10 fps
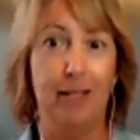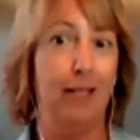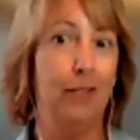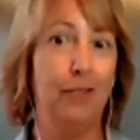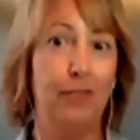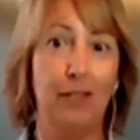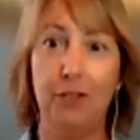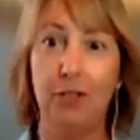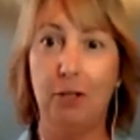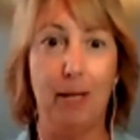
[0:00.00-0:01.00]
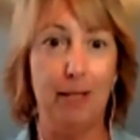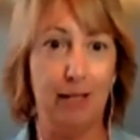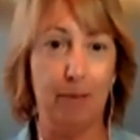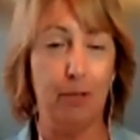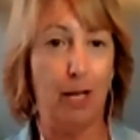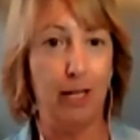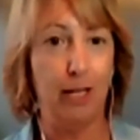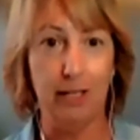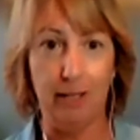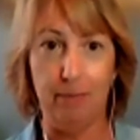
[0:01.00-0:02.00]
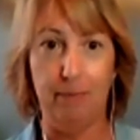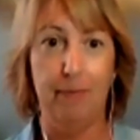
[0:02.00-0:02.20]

His sister might stop talking to him.